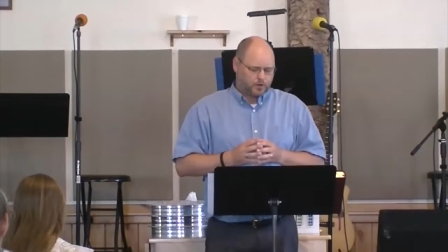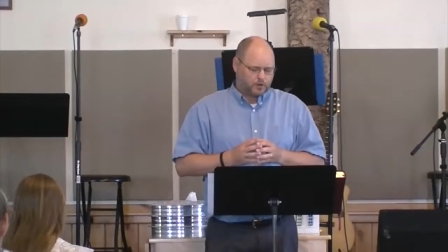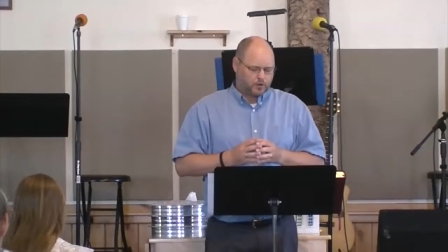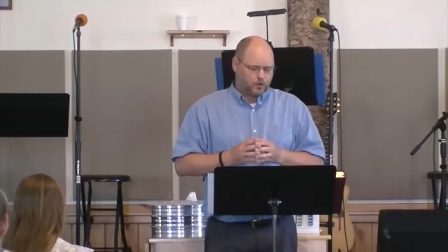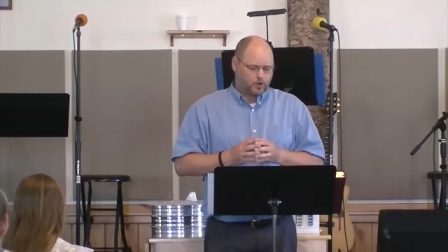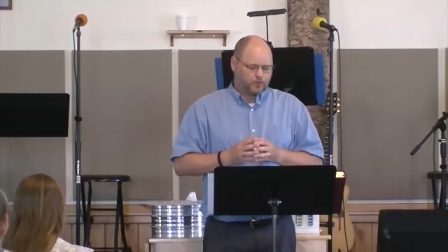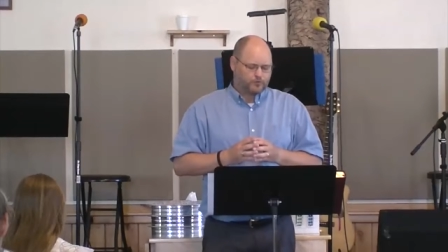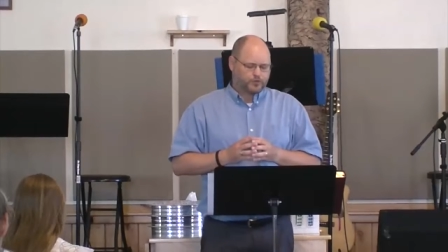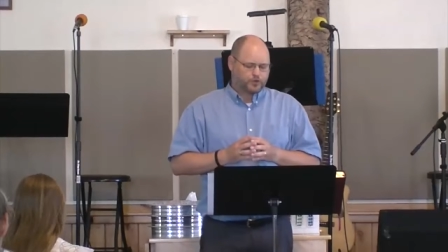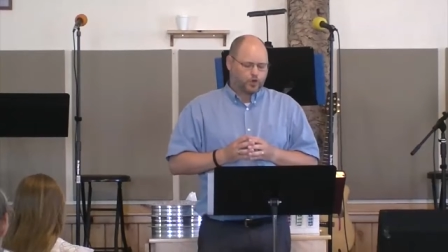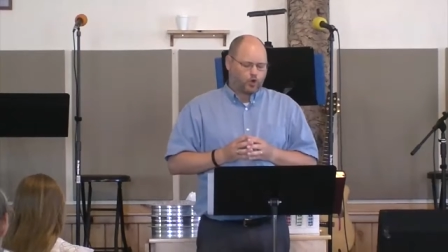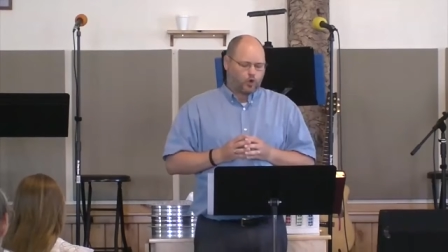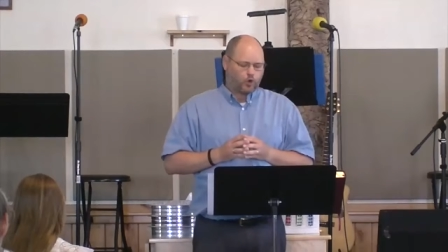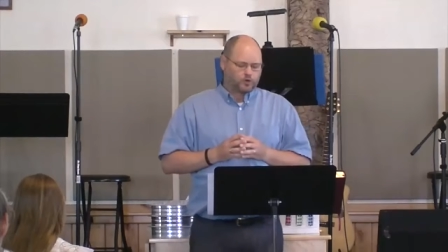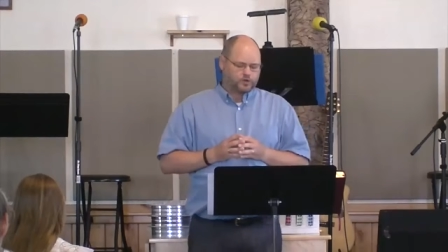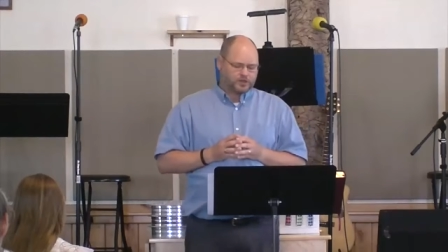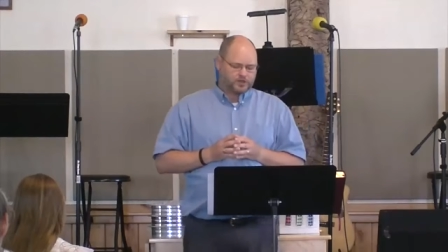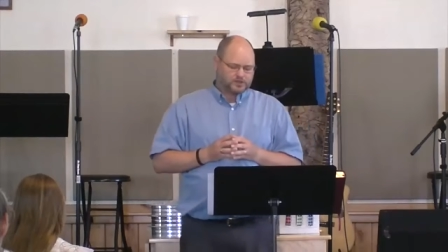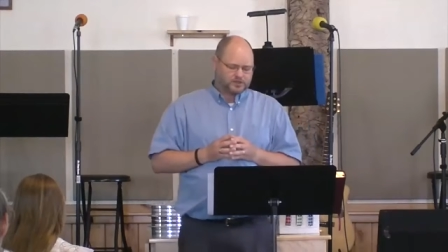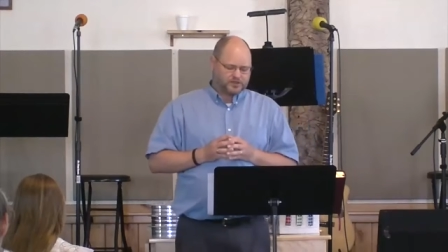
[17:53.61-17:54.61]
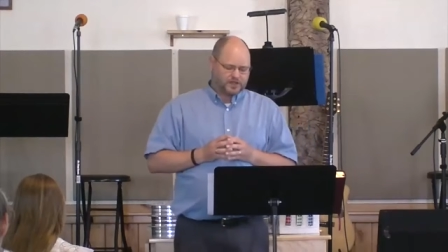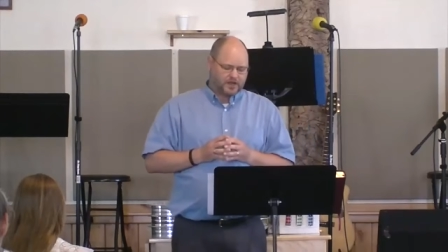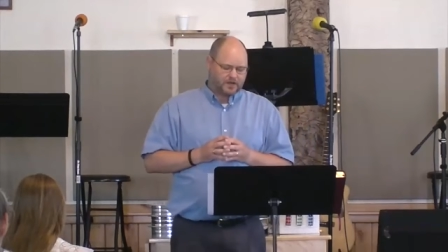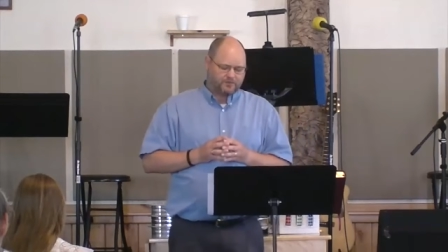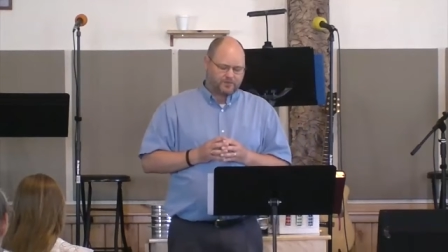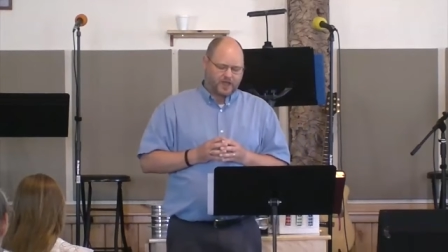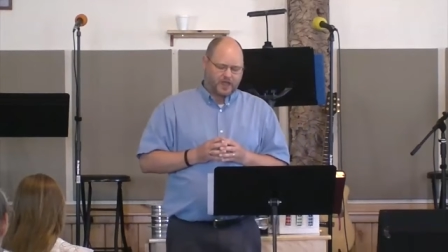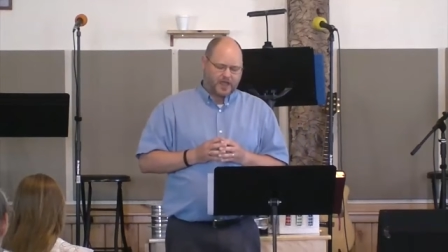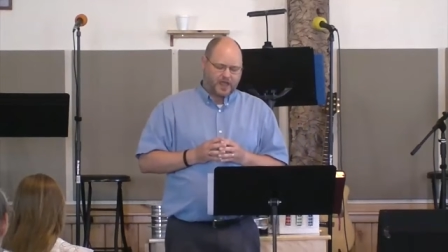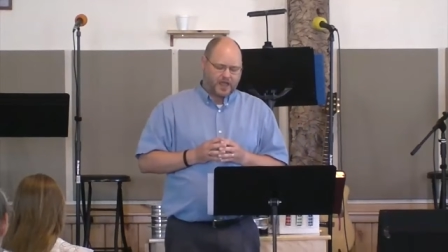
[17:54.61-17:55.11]
You have told us that
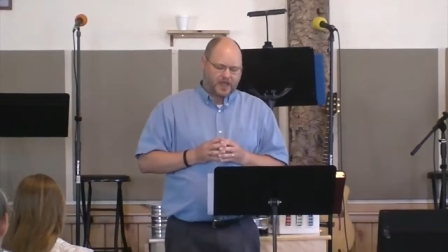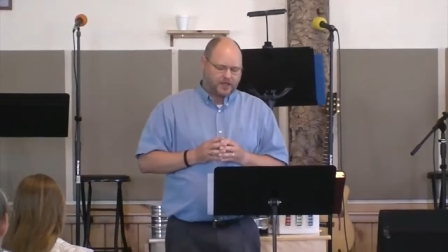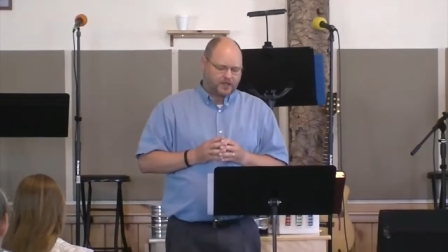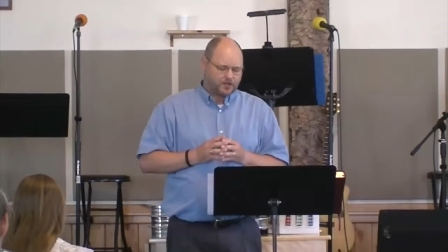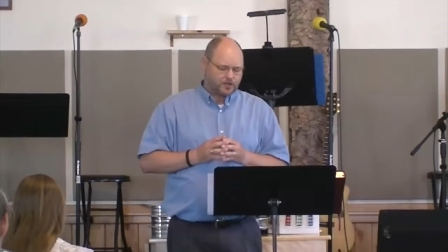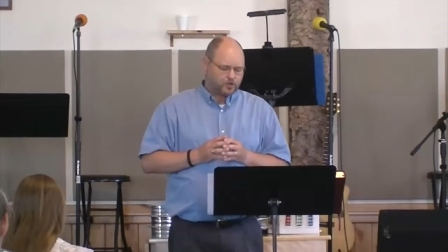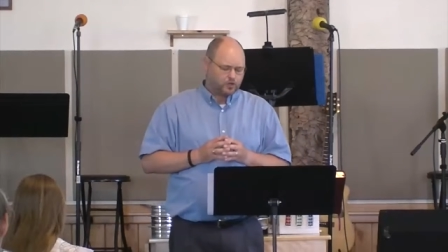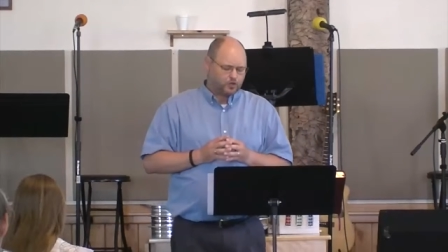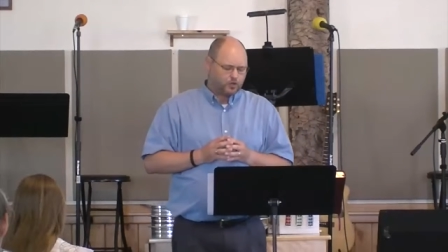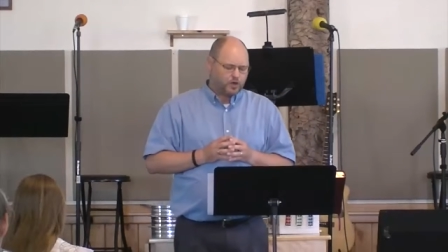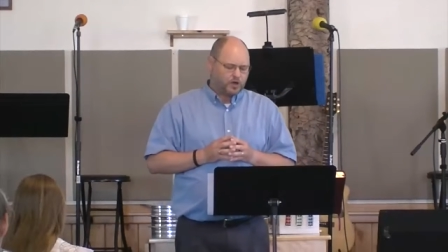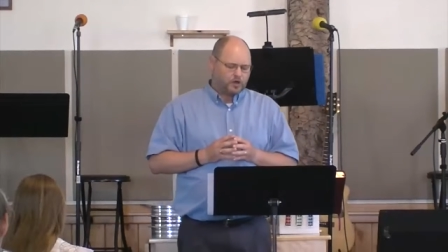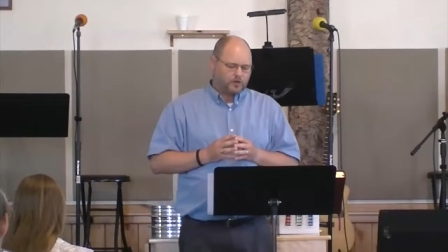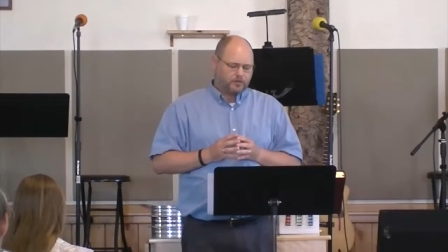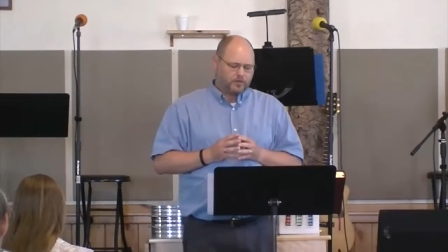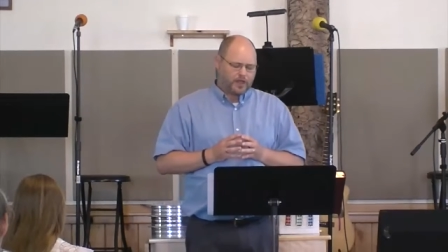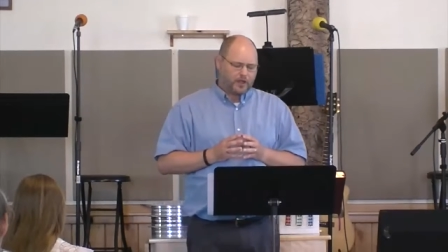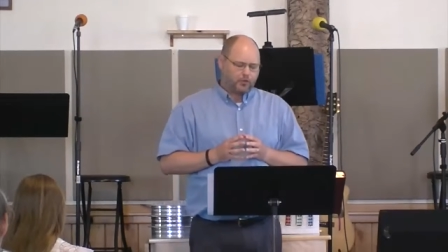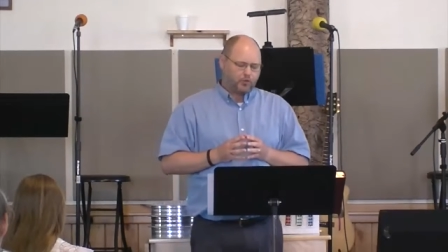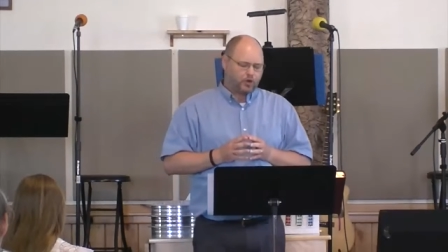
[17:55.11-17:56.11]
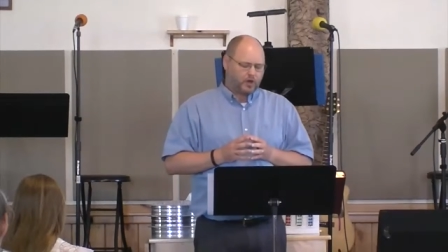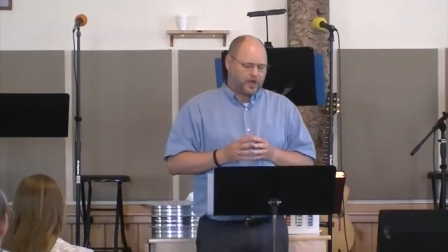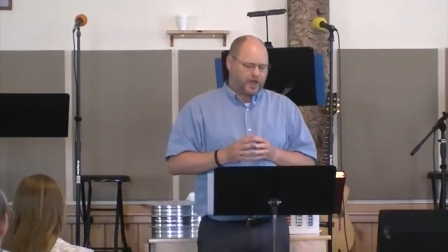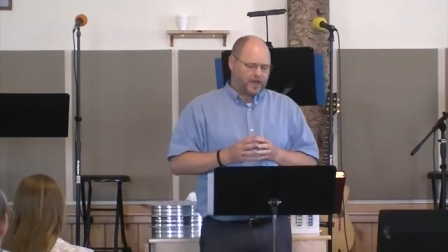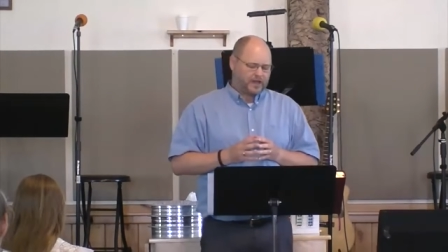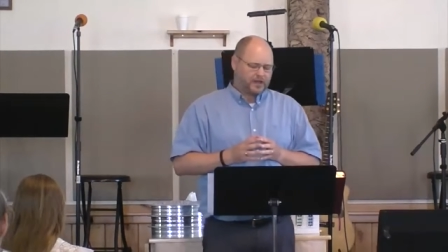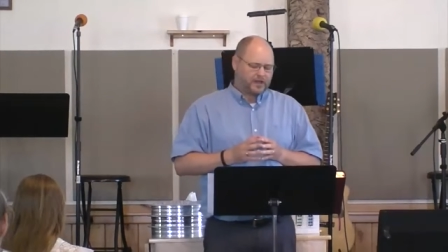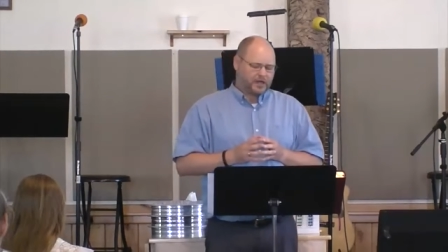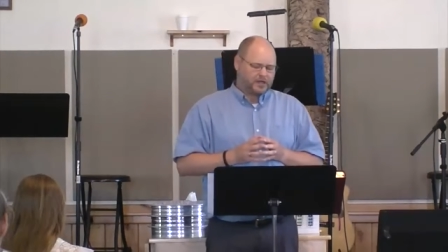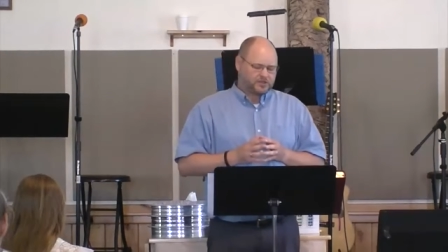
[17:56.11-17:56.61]
if they hate you, they will
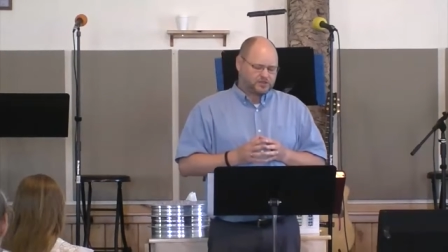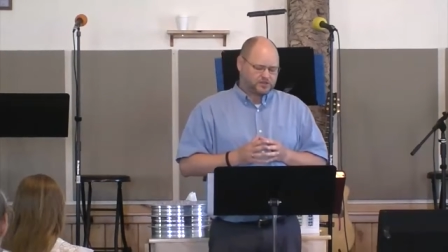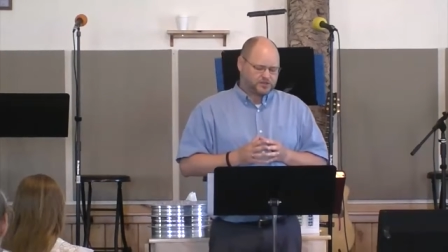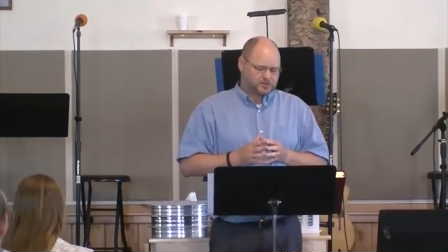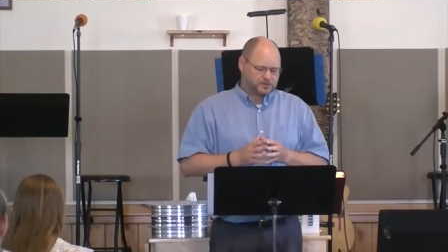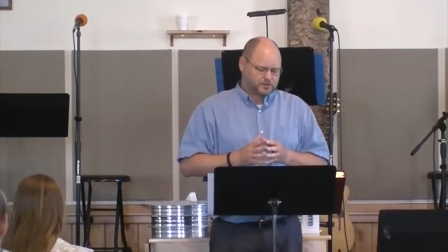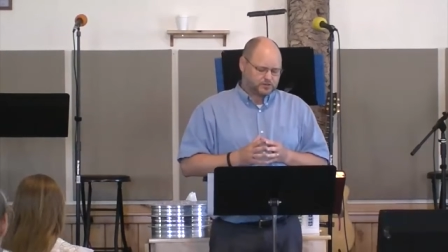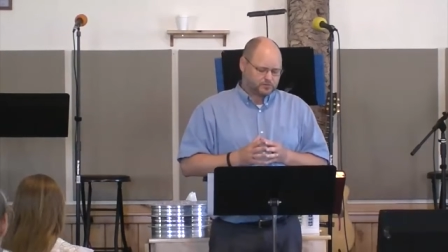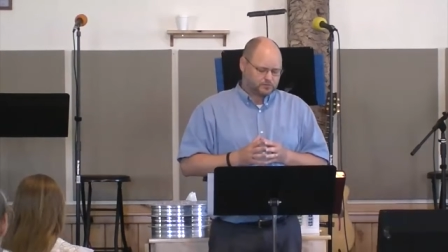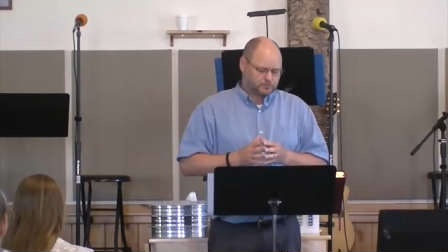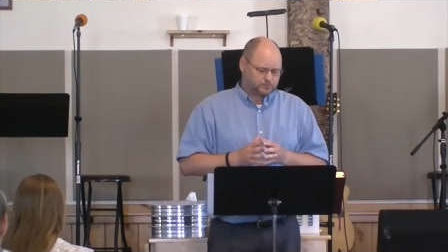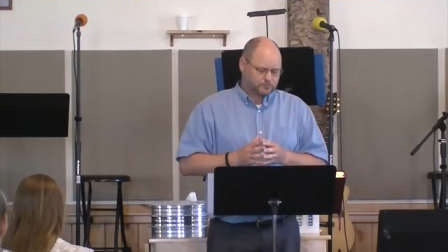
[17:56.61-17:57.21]
hate us.